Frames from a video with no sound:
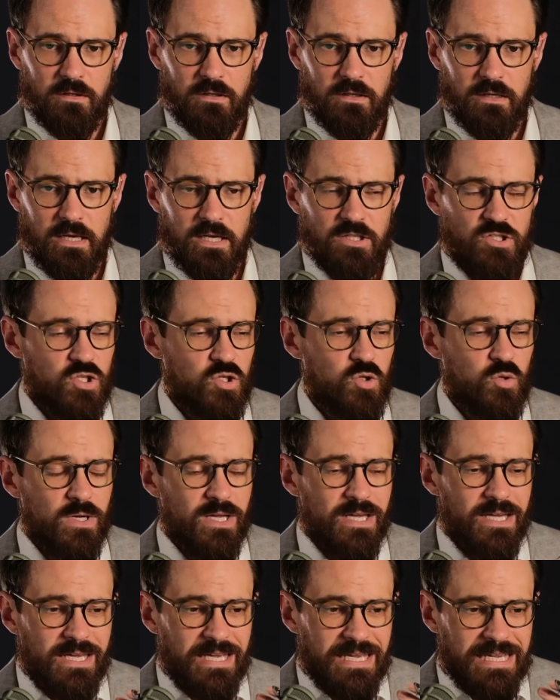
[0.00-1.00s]
into
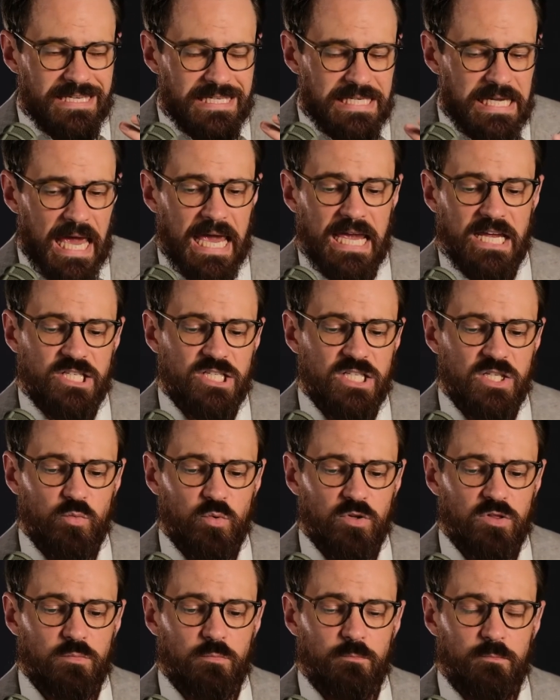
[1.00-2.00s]
engaging
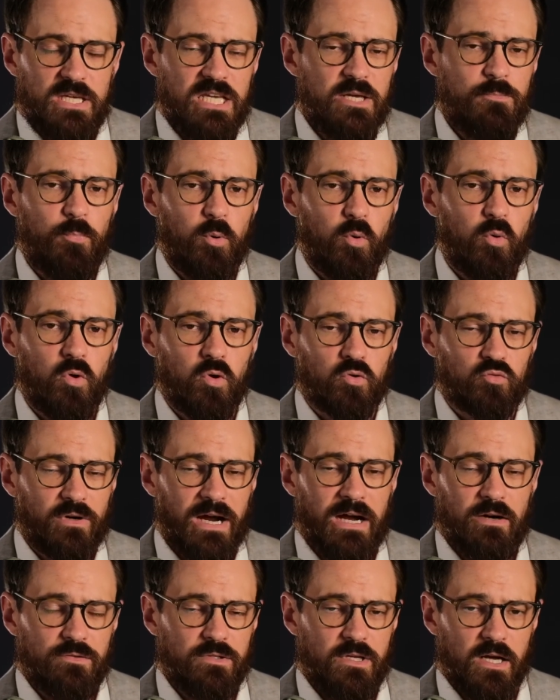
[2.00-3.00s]
with people
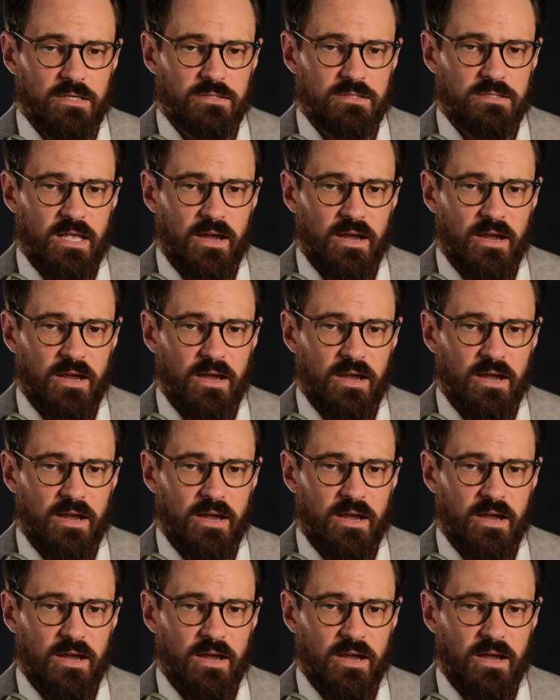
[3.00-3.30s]
around us,